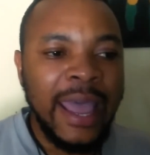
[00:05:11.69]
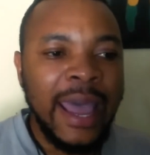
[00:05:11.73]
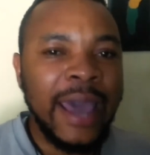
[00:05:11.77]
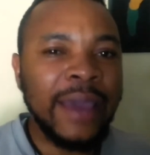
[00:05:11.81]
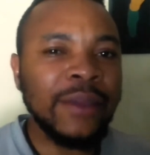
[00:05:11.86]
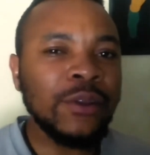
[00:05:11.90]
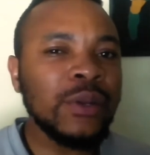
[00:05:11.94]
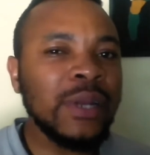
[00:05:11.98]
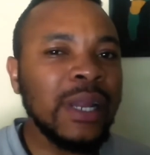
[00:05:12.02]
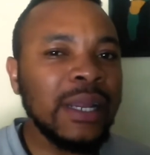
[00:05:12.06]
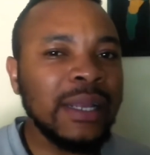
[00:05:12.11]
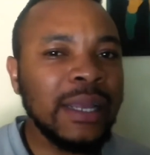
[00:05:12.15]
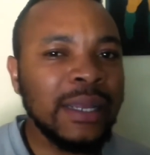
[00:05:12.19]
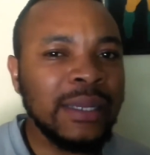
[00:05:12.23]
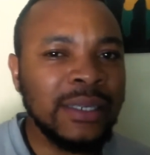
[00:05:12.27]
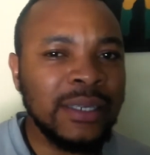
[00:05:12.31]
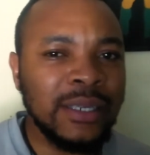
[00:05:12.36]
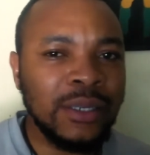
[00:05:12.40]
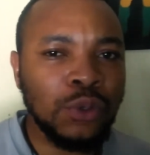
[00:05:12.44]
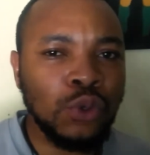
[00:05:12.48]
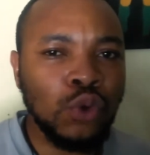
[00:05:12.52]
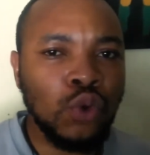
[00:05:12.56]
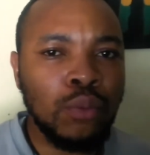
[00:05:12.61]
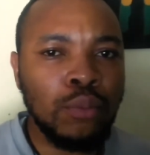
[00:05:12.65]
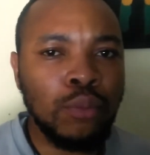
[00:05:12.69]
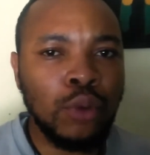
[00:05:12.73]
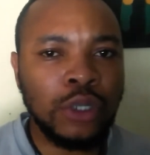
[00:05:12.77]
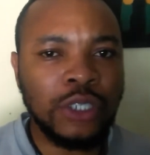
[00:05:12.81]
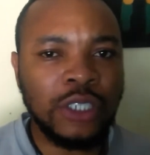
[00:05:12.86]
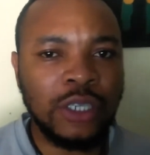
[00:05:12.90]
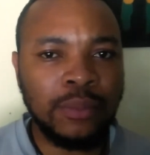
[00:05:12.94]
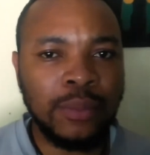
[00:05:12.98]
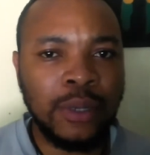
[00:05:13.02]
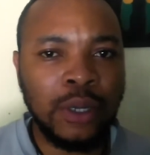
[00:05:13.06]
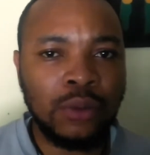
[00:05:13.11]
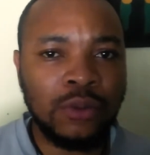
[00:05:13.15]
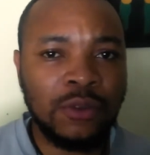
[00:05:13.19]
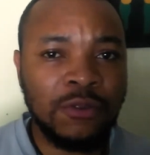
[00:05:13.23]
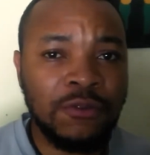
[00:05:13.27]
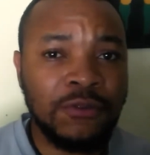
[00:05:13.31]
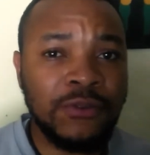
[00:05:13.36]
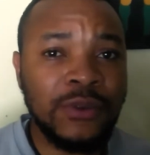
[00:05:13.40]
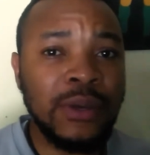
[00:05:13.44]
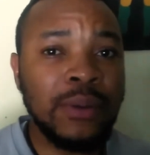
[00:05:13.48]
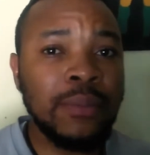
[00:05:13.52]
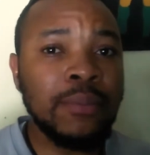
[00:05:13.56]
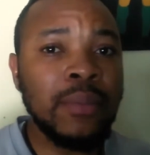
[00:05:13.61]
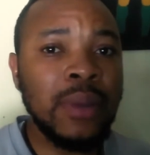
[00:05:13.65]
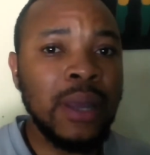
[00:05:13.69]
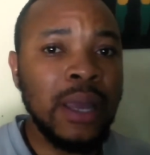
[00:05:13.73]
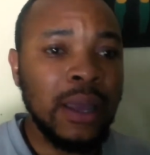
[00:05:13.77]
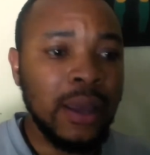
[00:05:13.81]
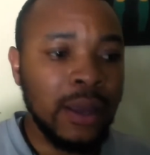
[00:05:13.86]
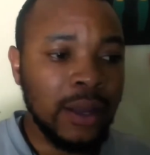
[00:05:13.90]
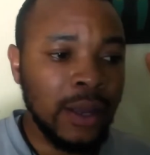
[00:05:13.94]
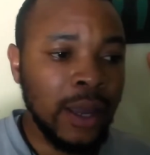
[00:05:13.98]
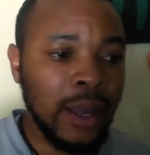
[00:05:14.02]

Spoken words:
I knew that I didn't know much about film